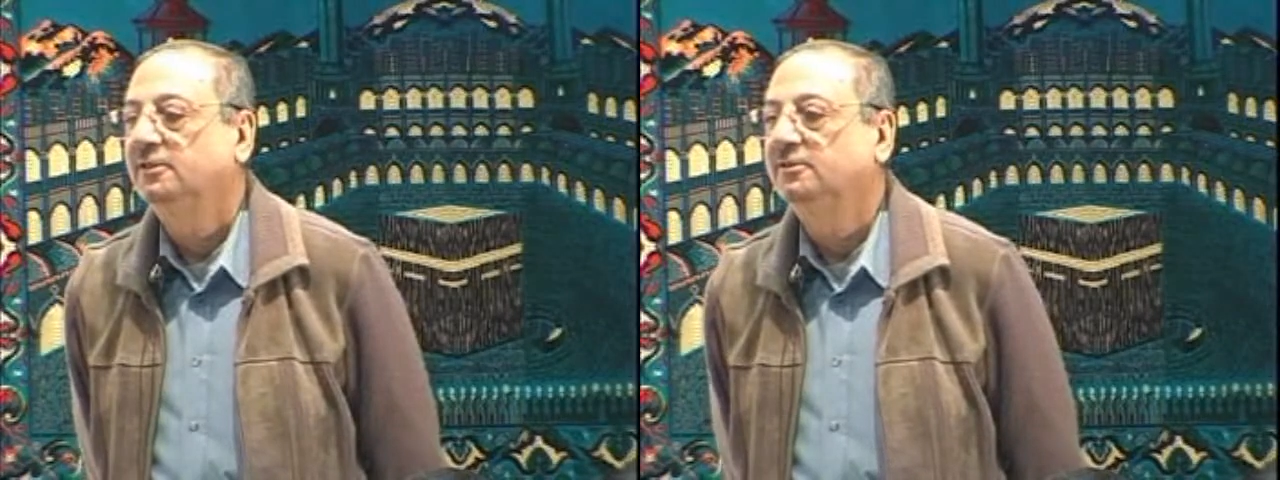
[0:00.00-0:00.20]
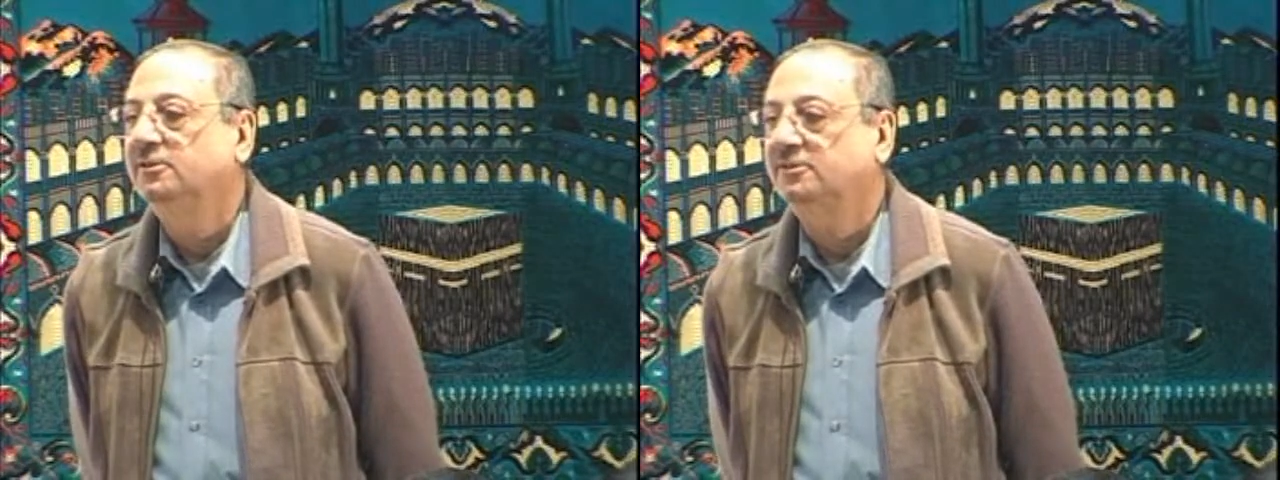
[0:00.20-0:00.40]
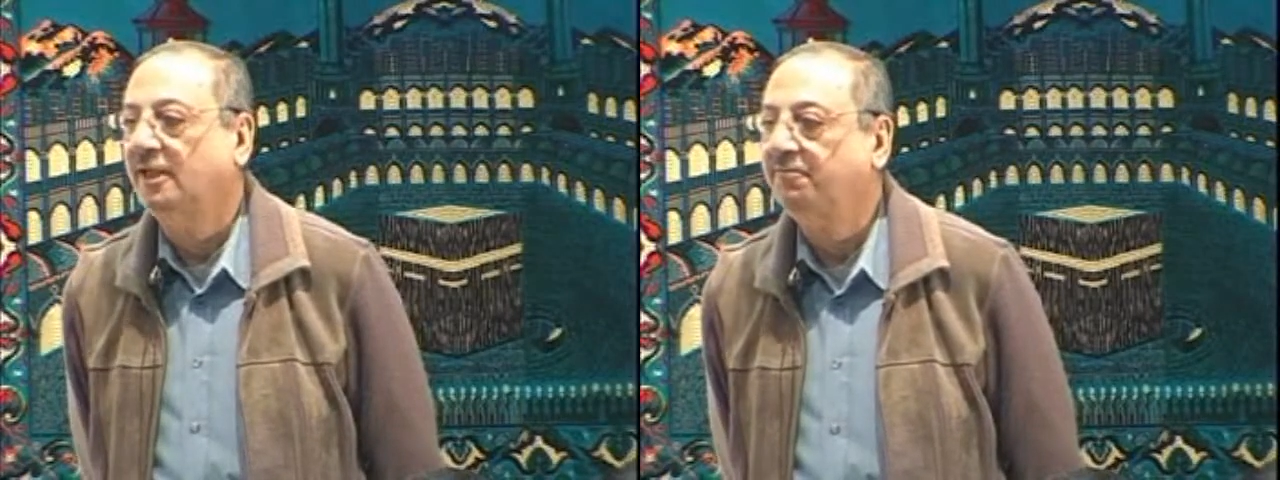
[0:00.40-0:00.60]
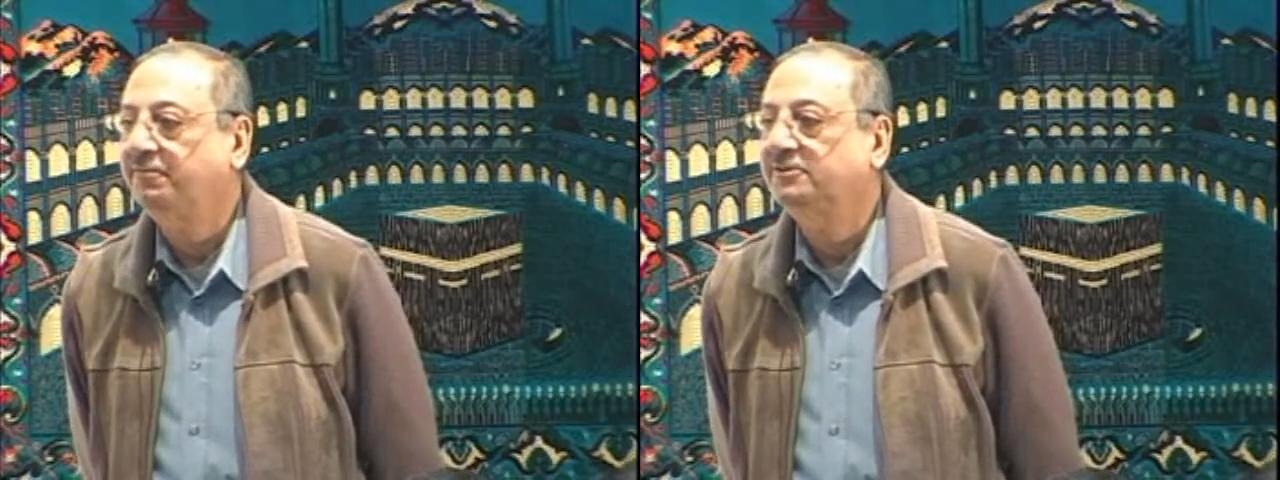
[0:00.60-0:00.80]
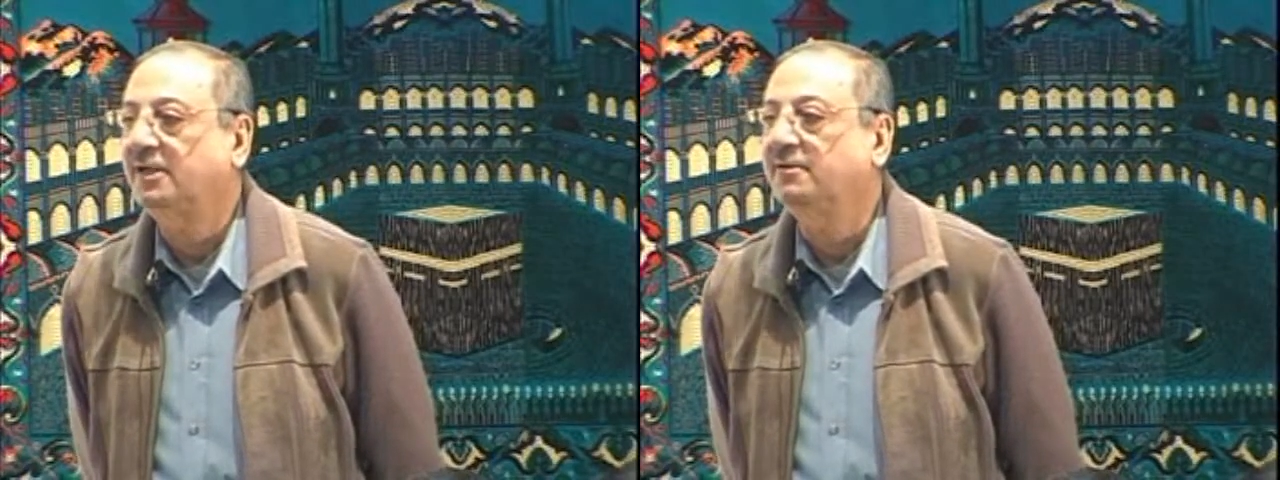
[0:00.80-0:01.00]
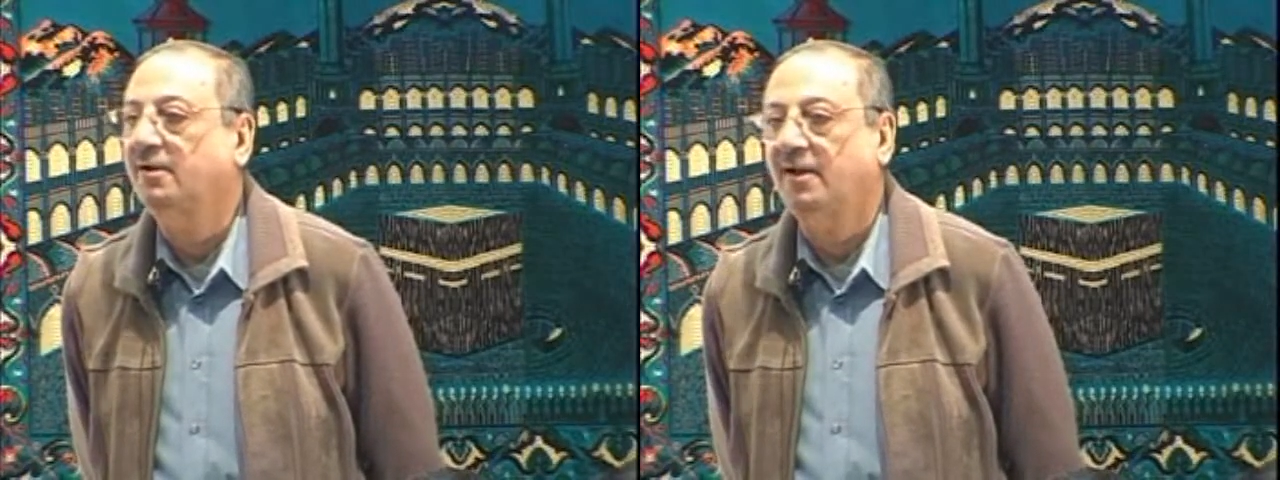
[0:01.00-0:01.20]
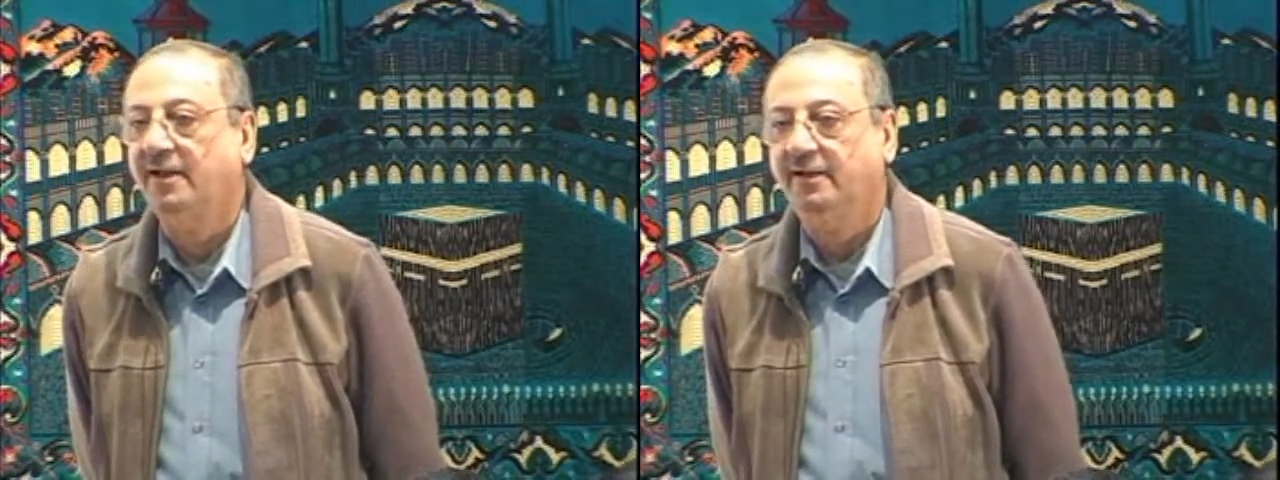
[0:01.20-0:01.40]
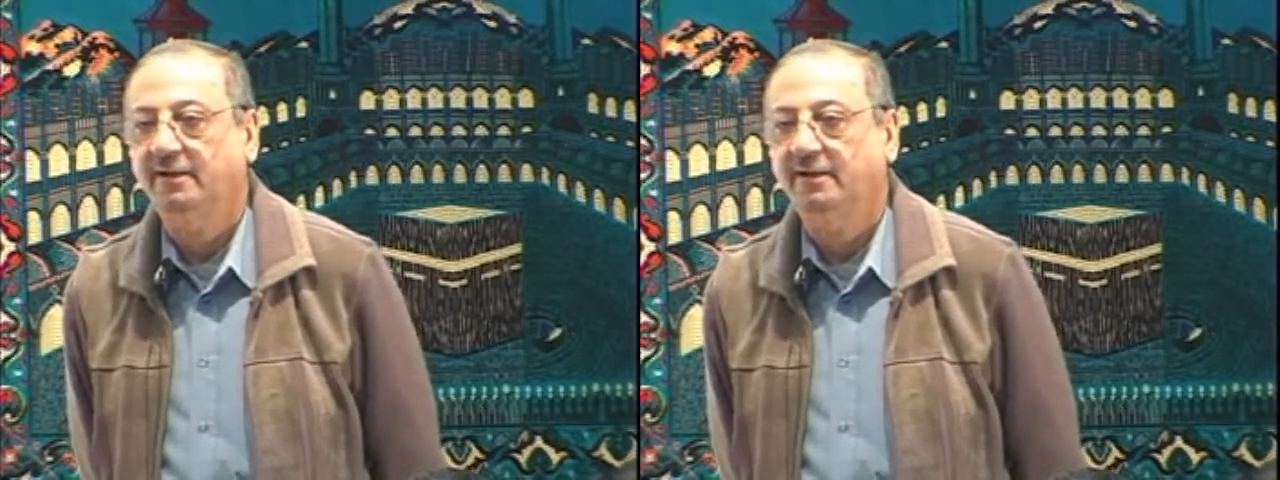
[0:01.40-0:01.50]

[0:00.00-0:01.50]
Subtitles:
zarf is underlined.